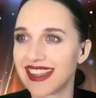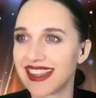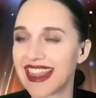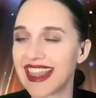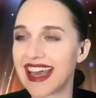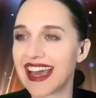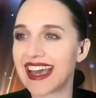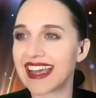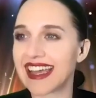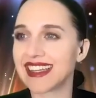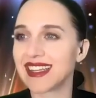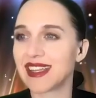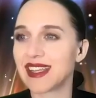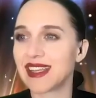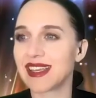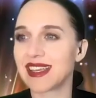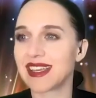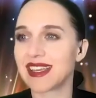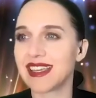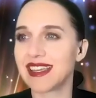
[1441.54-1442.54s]
that
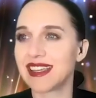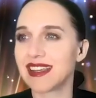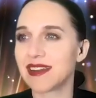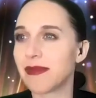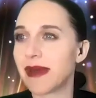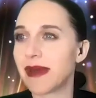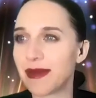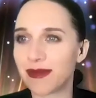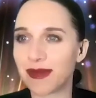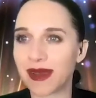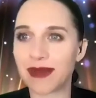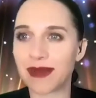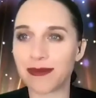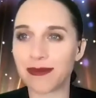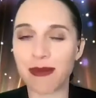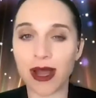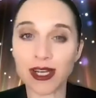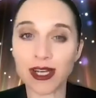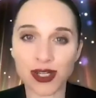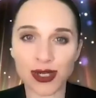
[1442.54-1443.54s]
he had met me
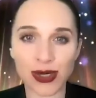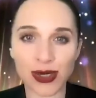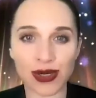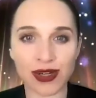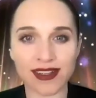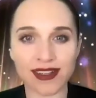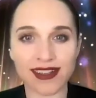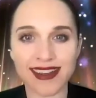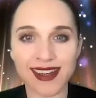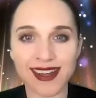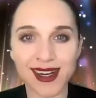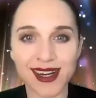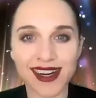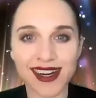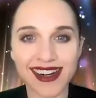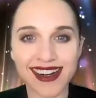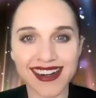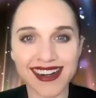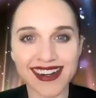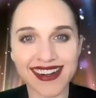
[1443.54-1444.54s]
much
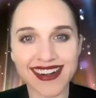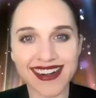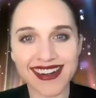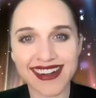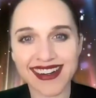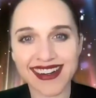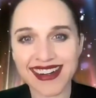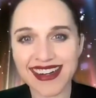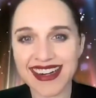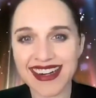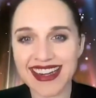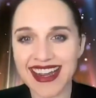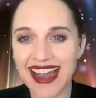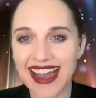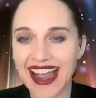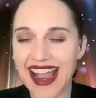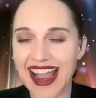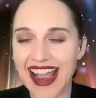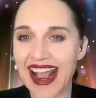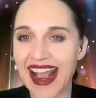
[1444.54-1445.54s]
earlier
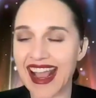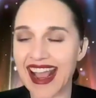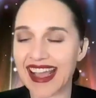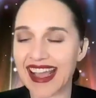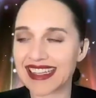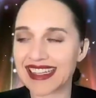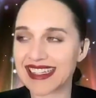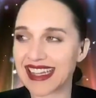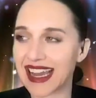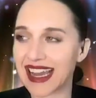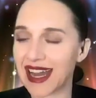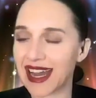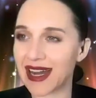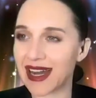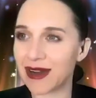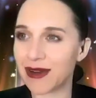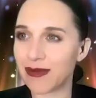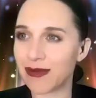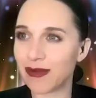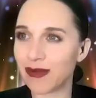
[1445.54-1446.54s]
and
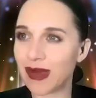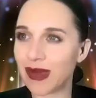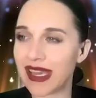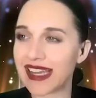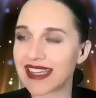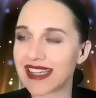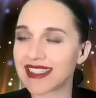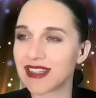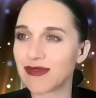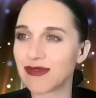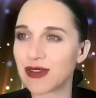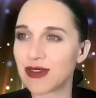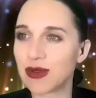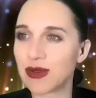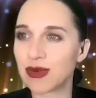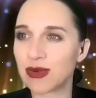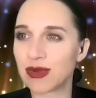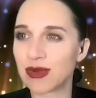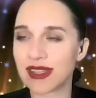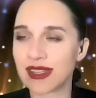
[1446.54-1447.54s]
um because if
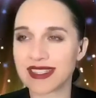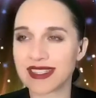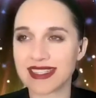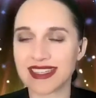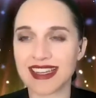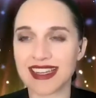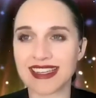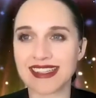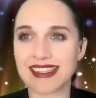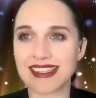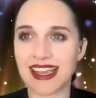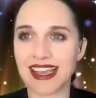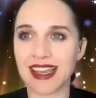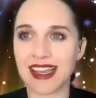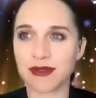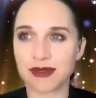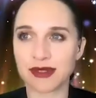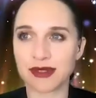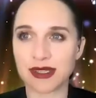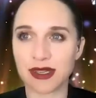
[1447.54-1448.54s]
you listen i say
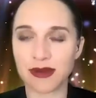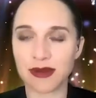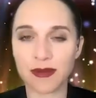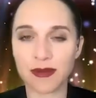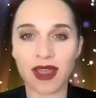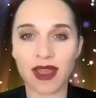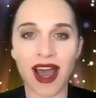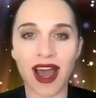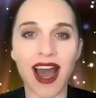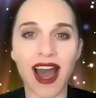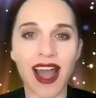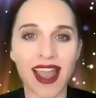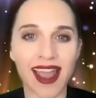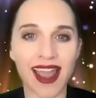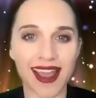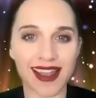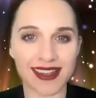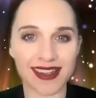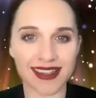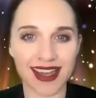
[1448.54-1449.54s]
it was a high
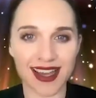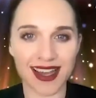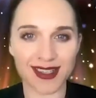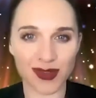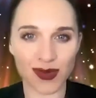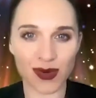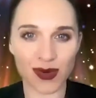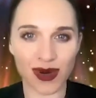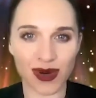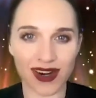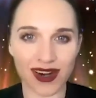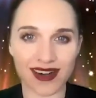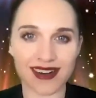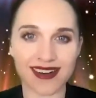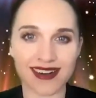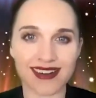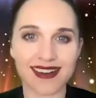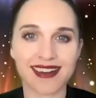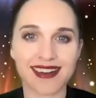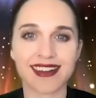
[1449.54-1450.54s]
end escort
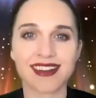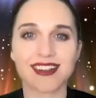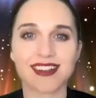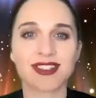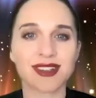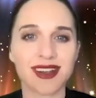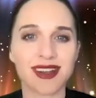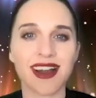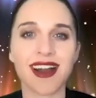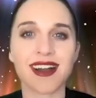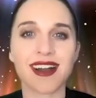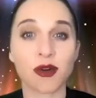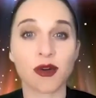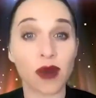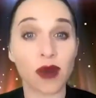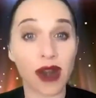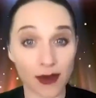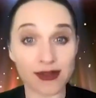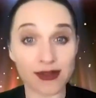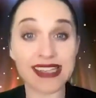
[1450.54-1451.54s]
in Chicago
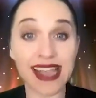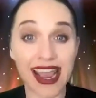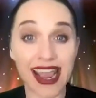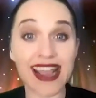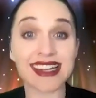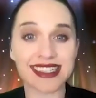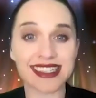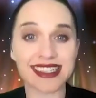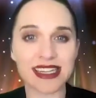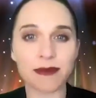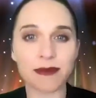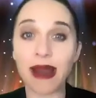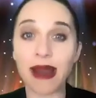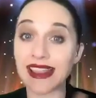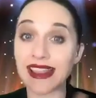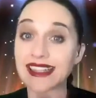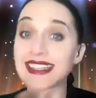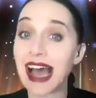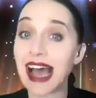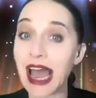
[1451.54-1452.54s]
when I was 18, by
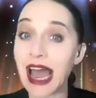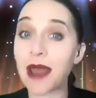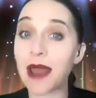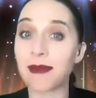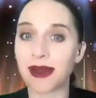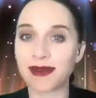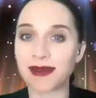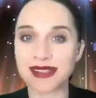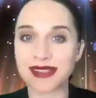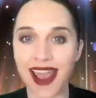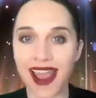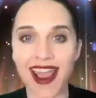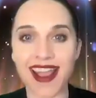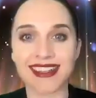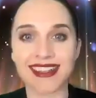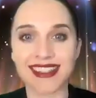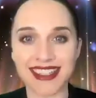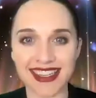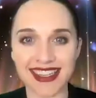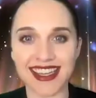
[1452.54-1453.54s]
the time I was
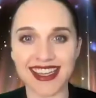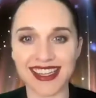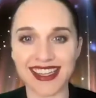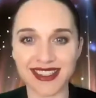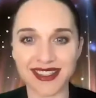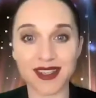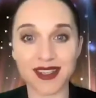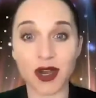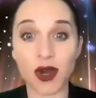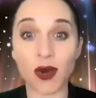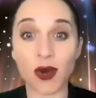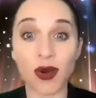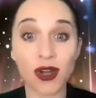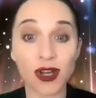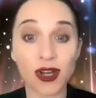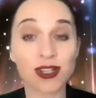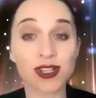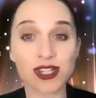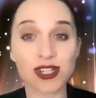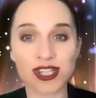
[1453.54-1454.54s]
18. So
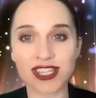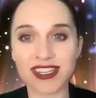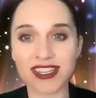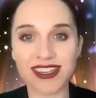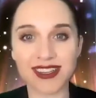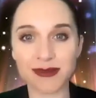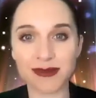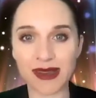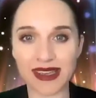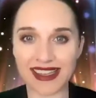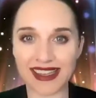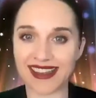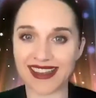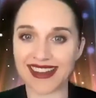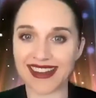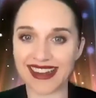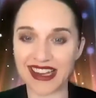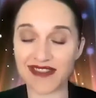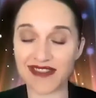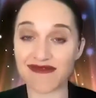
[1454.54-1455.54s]
she had
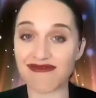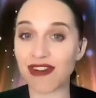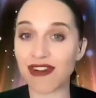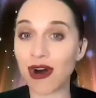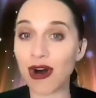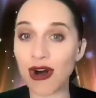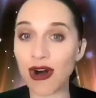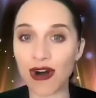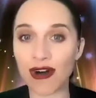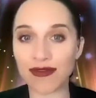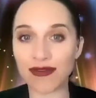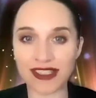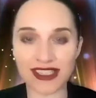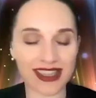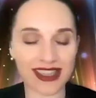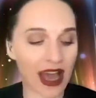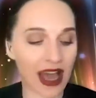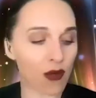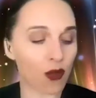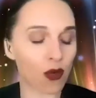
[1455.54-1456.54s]
been involved
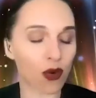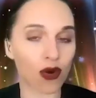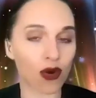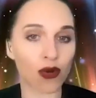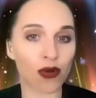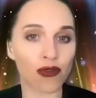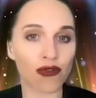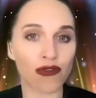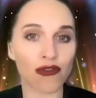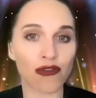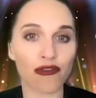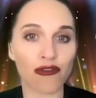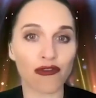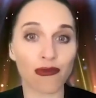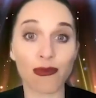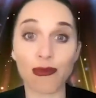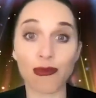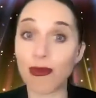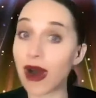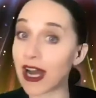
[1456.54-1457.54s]
in that world
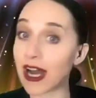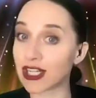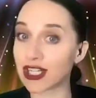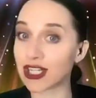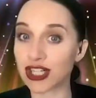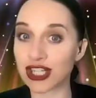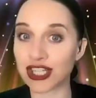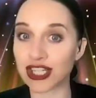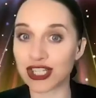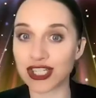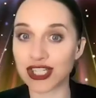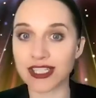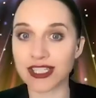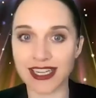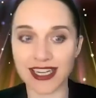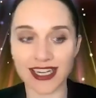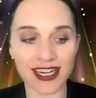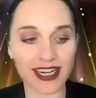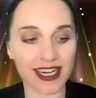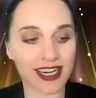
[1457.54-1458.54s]
much
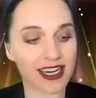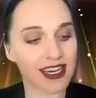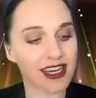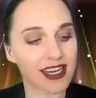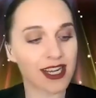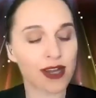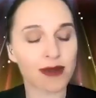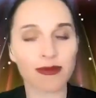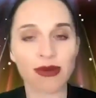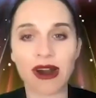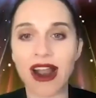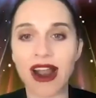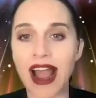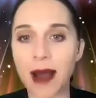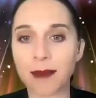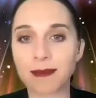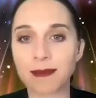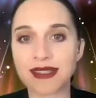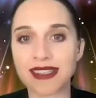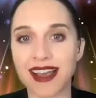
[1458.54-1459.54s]
earlier,
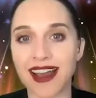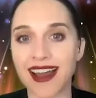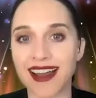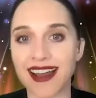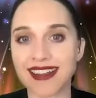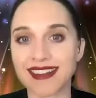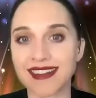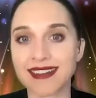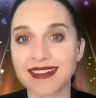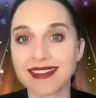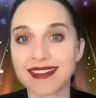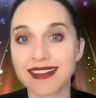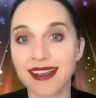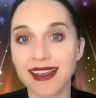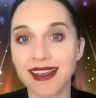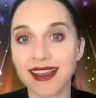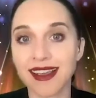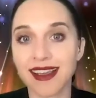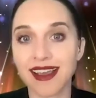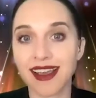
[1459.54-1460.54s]
perhaps as
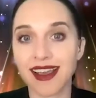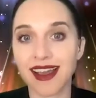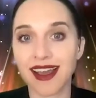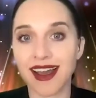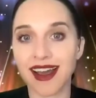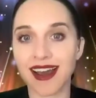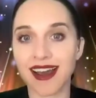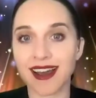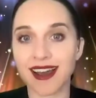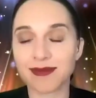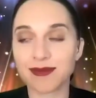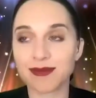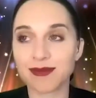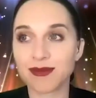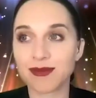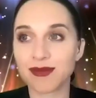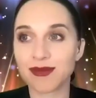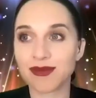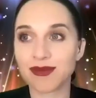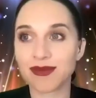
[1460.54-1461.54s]
a, uh,
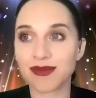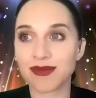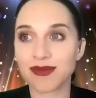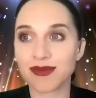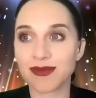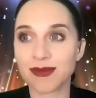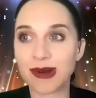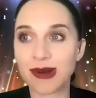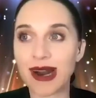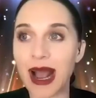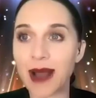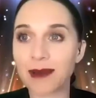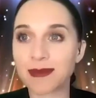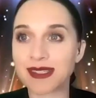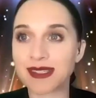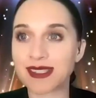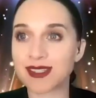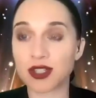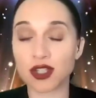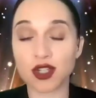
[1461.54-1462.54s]

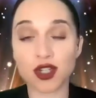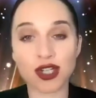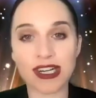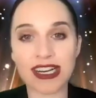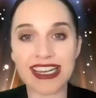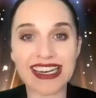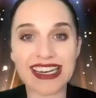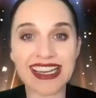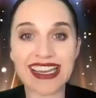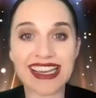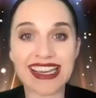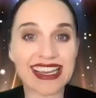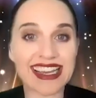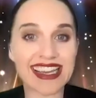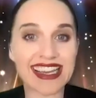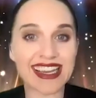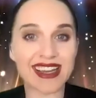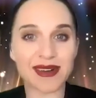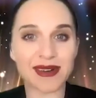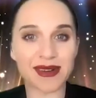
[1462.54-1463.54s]
perhaps as a
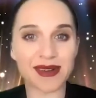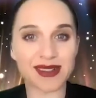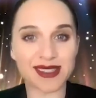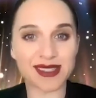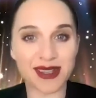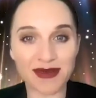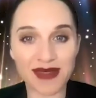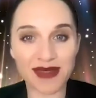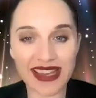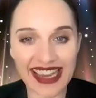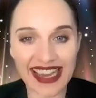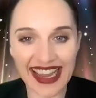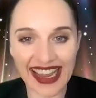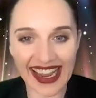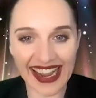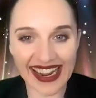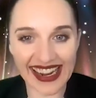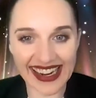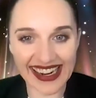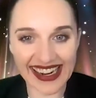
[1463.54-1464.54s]
trainee or
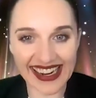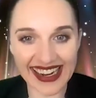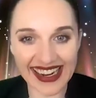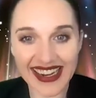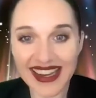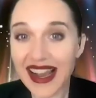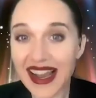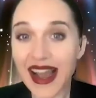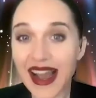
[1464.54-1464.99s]
something.